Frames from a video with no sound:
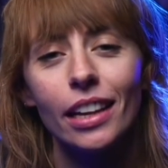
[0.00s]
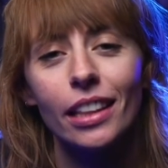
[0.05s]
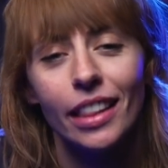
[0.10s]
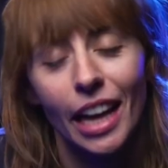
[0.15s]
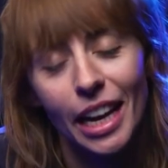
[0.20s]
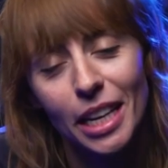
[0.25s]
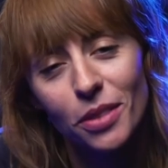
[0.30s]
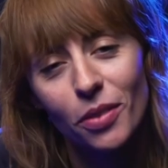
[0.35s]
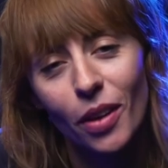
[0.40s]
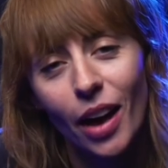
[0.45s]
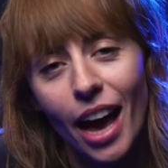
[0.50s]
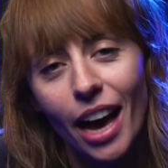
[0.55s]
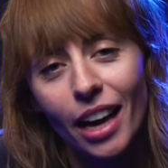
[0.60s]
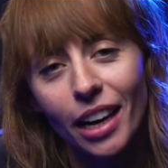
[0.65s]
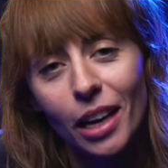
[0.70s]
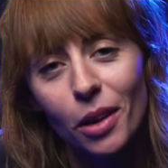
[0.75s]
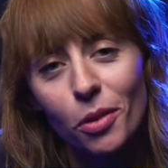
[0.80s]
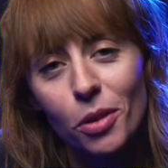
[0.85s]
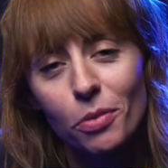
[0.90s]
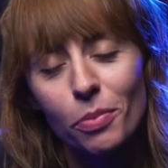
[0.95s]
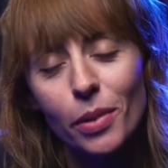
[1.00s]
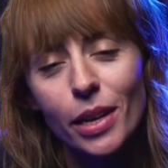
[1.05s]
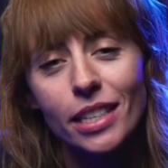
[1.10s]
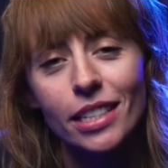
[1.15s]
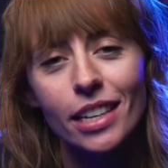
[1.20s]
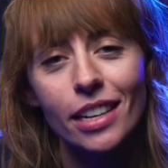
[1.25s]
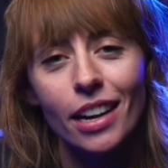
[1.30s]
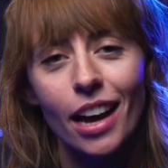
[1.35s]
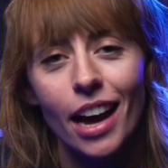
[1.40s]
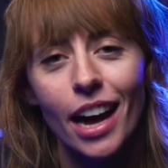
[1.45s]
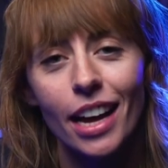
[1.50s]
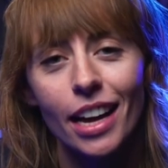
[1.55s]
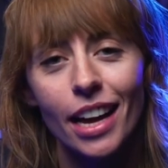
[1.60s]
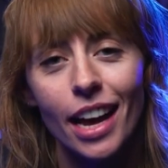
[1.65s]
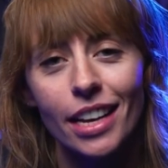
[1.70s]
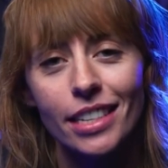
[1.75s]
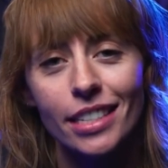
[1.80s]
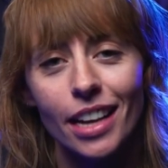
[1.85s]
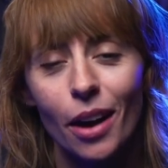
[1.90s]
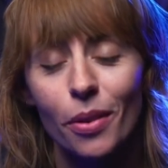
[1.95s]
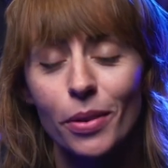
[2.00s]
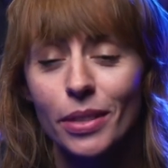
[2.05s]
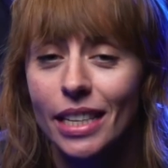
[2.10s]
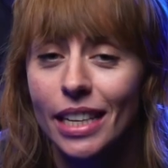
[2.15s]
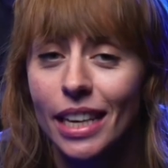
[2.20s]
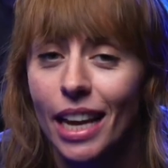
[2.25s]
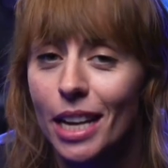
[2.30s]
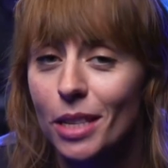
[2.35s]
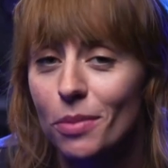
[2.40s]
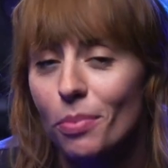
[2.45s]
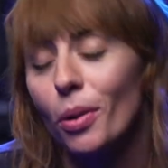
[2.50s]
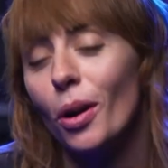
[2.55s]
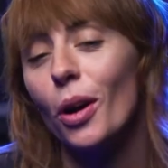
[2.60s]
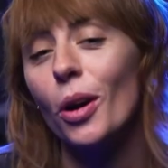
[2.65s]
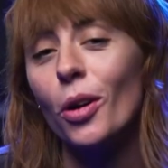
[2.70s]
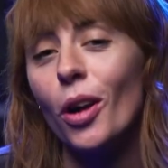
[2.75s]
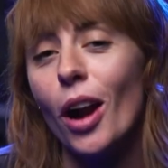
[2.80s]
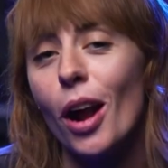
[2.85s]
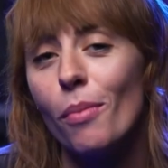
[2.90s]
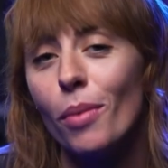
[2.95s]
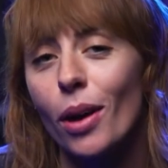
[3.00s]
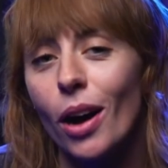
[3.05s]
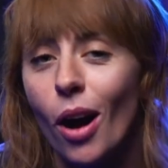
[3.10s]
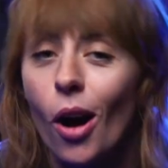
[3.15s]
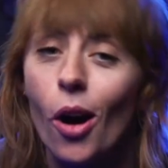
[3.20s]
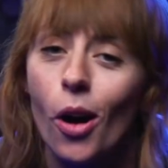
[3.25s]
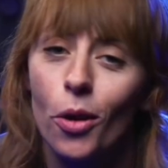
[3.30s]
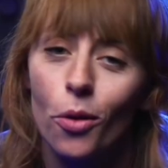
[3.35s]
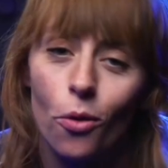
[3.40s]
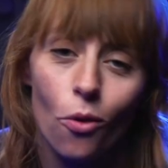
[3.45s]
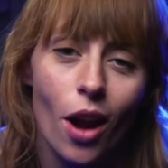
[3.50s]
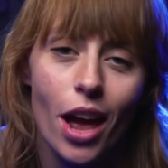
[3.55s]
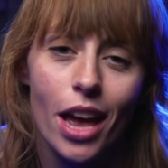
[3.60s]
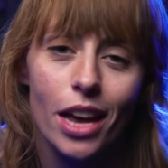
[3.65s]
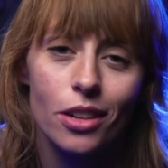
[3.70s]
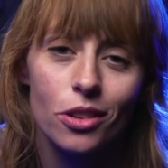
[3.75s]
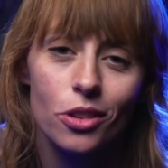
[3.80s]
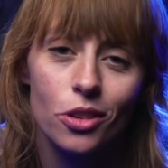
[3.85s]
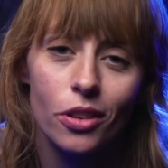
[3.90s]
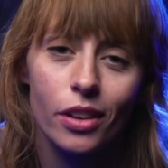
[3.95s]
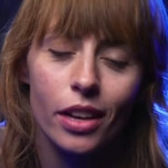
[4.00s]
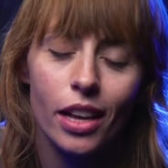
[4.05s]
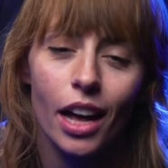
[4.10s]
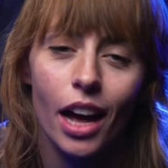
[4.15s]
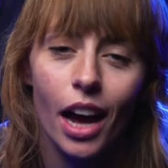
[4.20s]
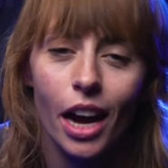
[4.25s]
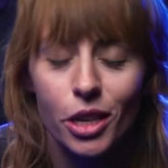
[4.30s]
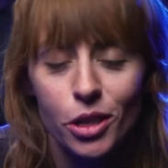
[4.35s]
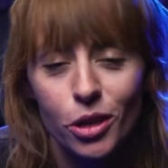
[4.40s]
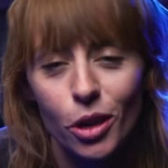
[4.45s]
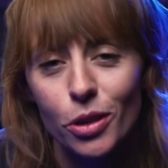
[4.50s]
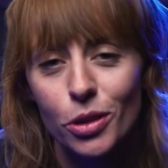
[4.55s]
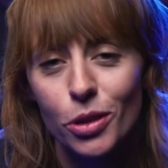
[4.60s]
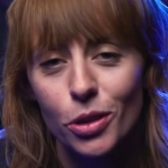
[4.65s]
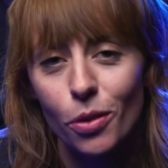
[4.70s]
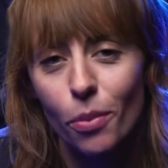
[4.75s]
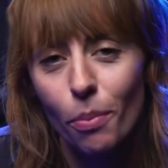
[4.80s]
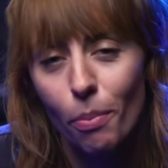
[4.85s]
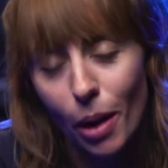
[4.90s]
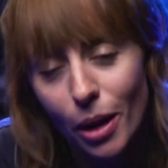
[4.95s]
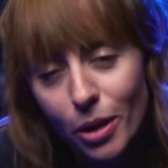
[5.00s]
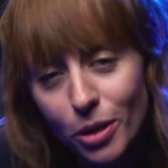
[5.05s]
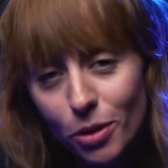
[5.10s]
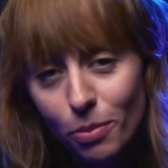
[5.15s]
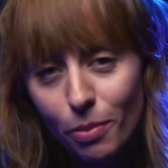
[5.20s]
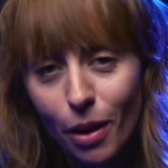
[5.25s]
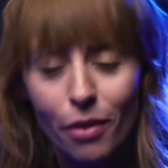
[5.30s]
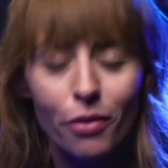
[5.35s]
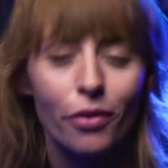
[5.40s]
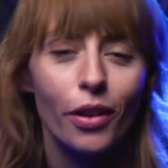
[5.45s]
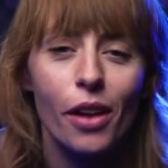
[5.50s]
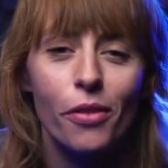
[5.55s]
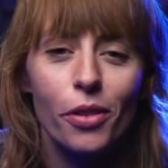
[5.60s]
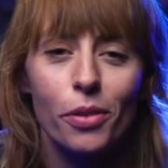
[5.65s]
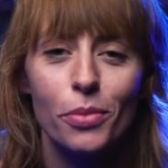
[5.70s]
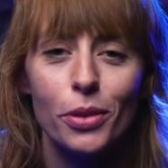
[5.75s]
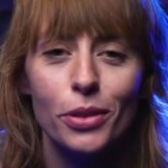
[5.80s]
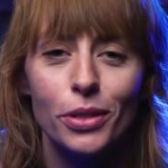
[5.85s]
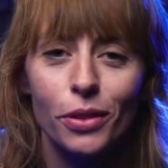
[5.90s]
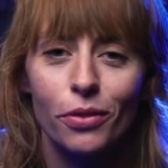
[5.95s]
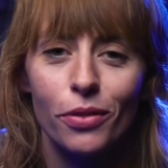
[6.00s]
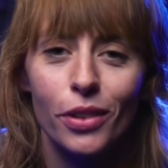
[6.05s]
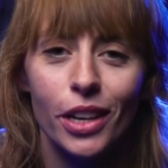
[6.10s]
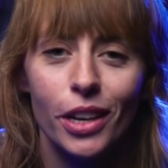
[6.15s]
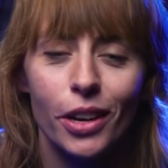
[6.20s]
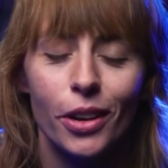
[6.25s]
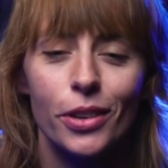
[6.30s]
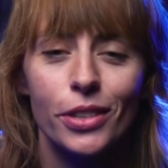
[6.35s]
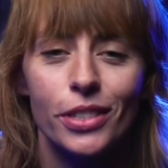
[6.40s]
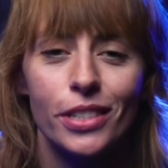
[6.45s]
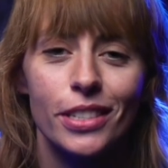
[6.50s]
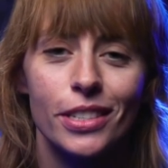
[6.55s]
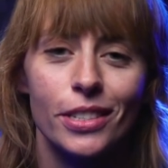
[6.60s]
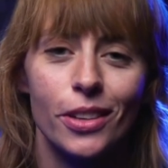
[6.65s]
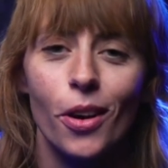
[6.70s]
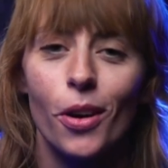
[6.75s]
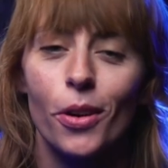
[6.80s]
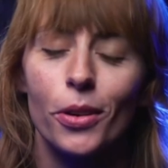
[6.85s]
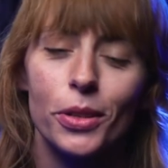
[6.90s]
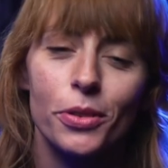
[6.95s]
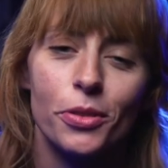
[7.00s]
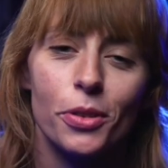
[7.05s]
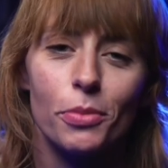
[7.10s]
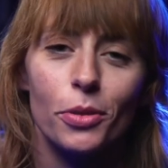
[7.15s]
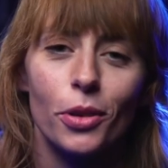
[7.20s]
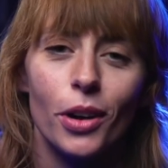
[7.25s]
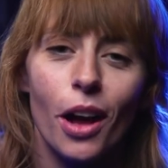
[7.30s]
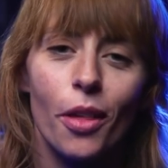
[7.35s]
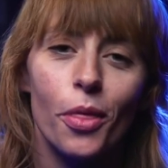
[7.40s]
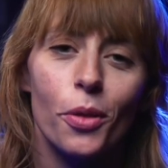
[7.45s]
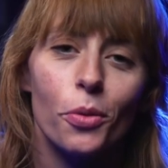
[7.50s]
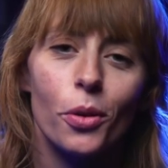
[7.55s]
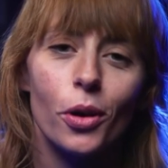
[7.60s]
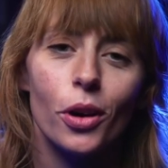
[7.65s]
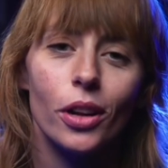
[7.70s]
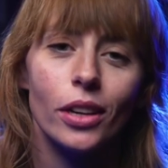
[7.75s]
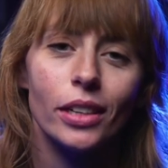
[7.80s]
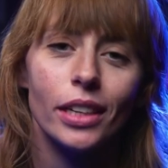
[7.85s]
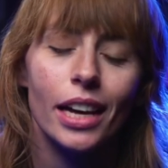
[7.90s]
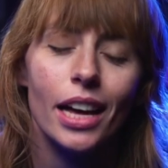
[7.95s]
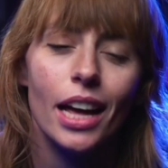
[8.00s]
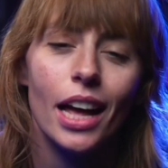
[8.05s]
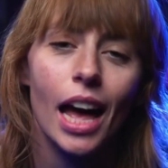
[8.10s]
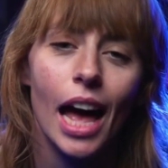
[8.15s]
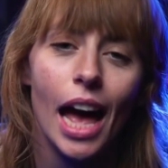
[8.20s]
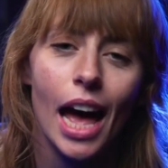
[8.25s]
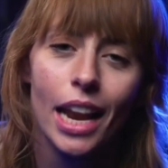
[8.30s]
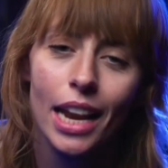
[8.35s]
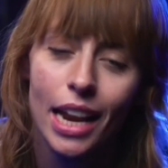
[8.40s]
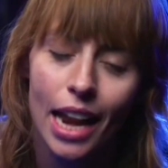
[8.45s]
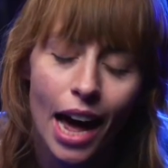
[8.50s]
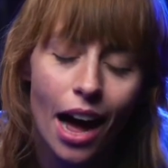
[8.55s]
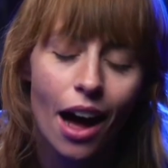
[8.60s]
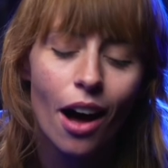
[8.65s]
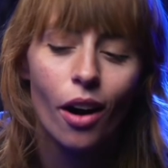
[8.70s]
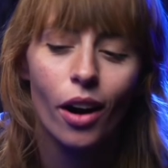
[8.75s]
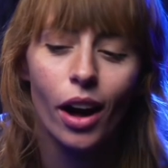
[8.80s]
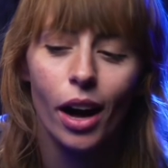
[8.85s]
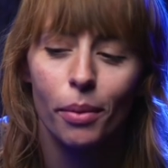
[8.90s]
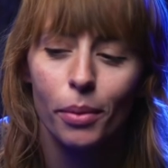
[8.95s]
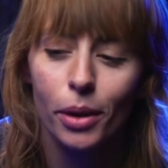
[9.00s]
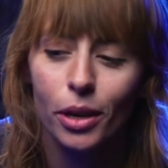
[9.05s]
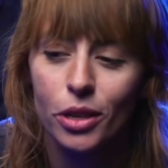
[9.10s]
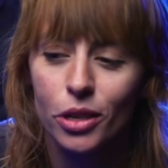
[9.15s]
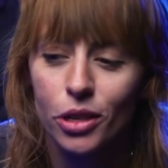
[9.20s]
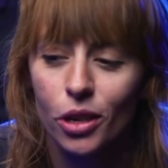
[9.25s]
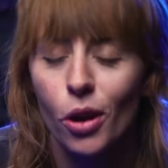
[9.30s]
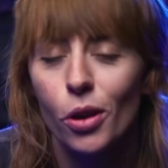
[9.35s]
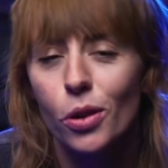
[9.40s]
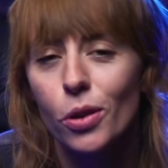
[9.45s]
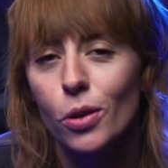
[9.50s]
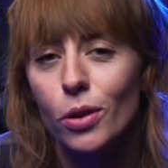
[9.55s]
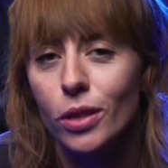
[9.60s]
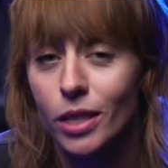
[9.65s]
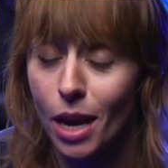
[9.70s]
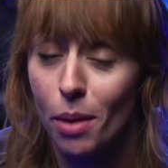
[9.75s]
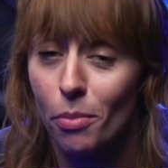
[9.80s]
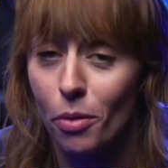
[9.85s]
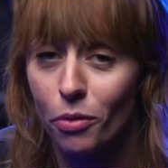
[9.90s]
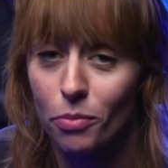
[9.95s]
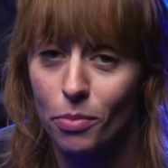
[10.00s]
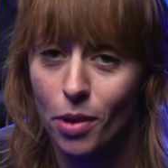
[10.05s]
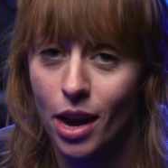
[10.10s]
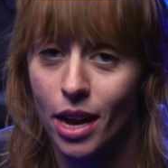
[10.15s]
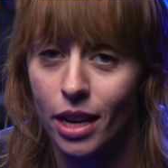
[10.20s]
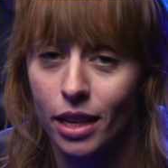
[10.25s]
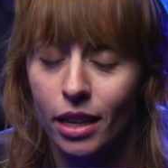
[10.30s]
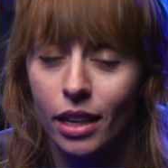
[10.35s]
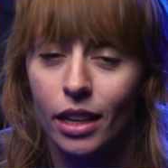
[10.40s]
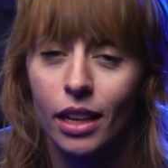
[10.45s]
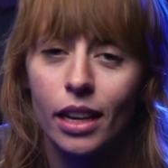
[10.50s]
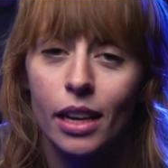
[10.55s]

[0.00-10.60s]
Thanks for hanging with me tonight as I was the guest programmer on Rage. I showed you a bunch of my favourite music videos and songs from around the world, and now I'm going to show you some of mine.